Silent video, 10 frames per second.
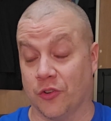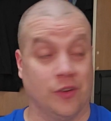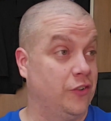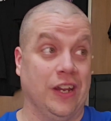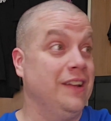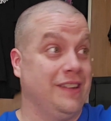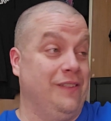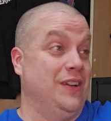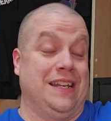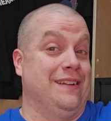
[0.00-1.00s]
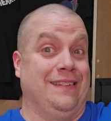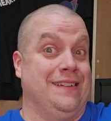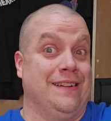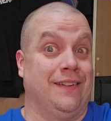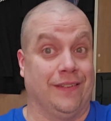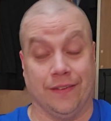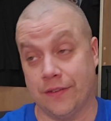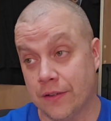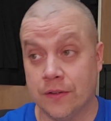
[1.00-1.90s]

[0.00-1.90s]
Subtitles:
So Chase evidently doesn't.